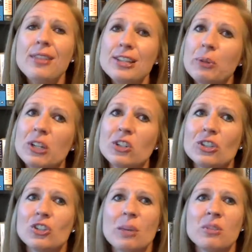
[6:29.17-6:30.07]
these
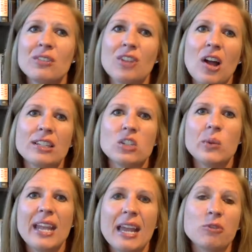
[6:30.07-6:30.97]
precious gems of knowledge we
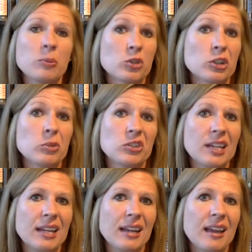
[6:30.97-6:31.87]
gain from scripture
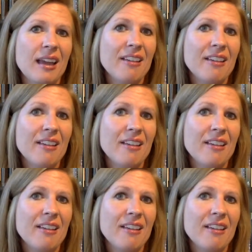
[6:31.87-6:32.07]
reading